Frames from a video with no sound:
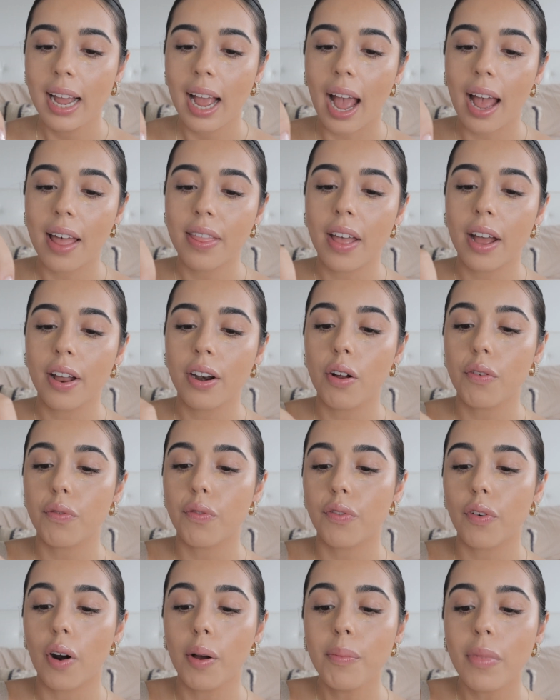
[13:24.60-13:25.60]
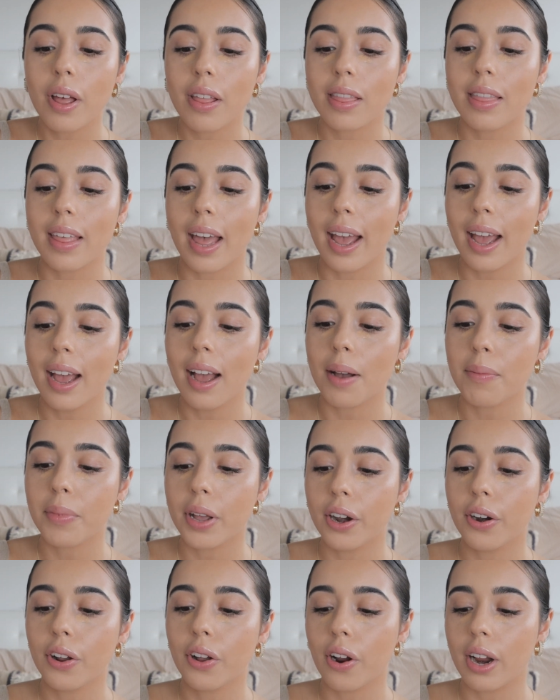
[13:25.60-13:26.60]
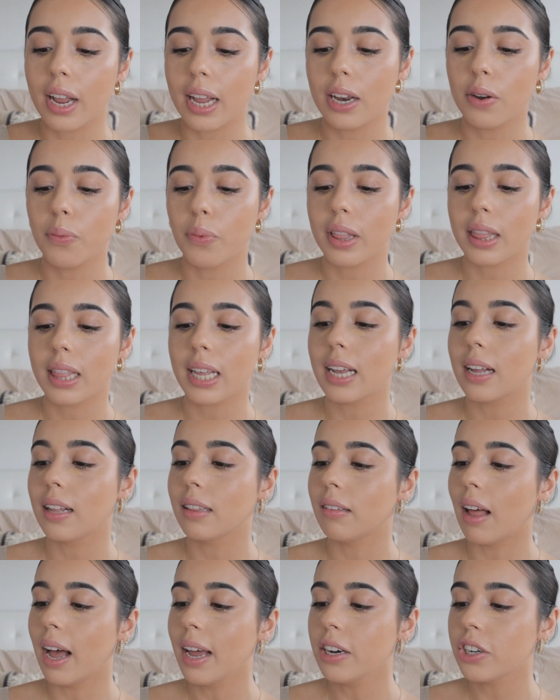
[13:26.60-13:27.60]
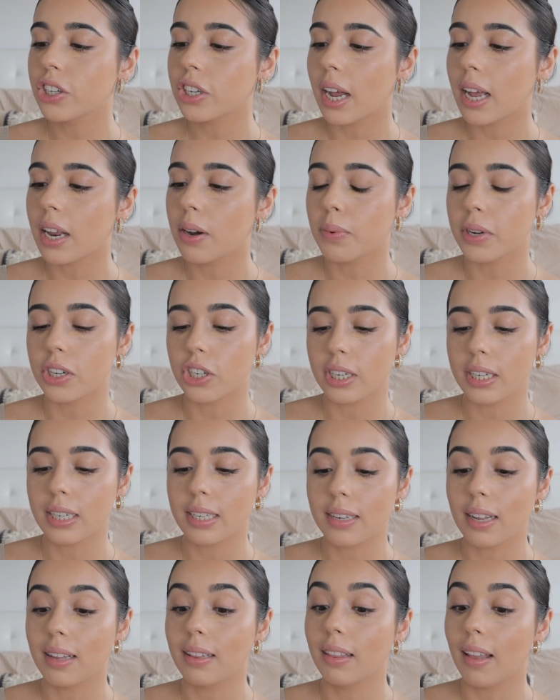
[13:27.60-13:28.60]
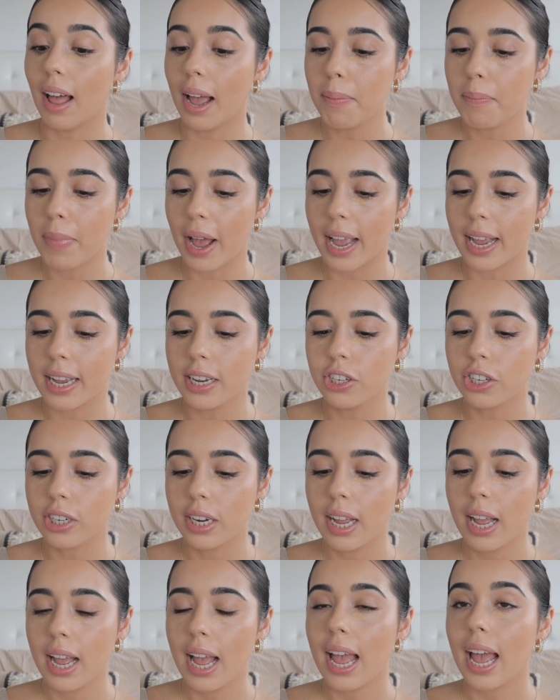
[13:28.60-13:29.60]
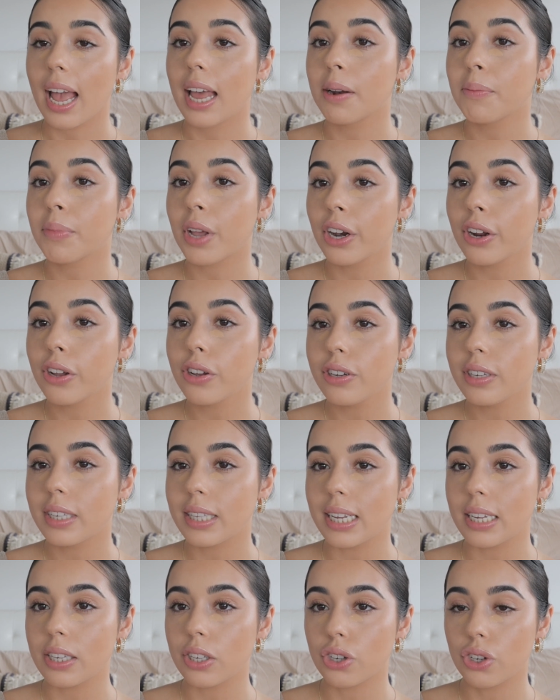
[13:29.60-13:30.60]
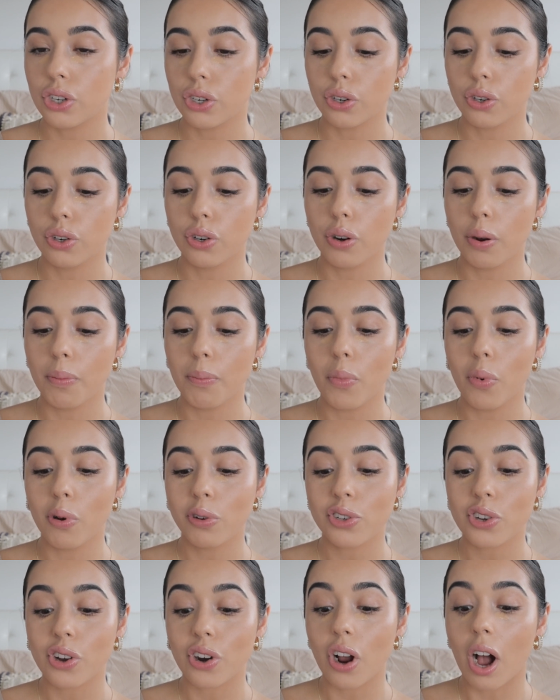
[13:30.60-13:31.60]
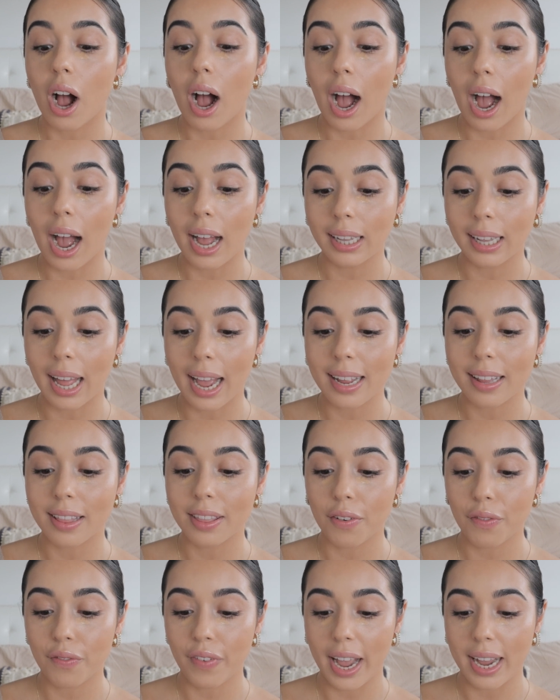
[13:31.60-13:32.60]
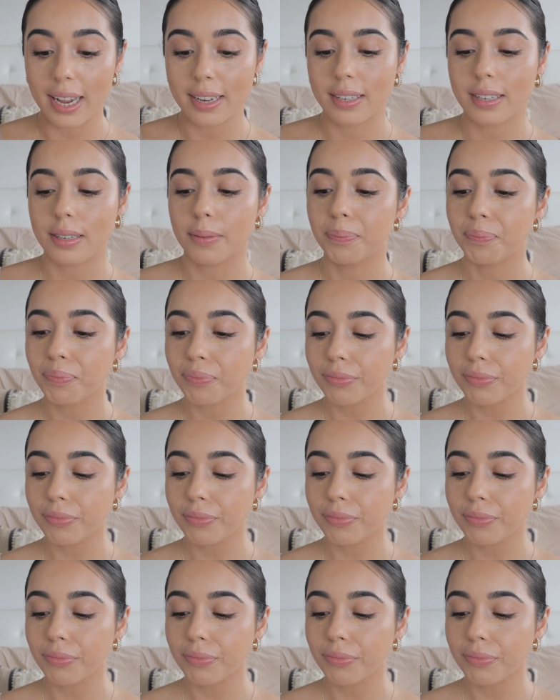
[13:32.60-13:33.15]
And then from there, I'm going to go in with the lighter shade, which is light beige. And I'm going to use this to more so highlight the face.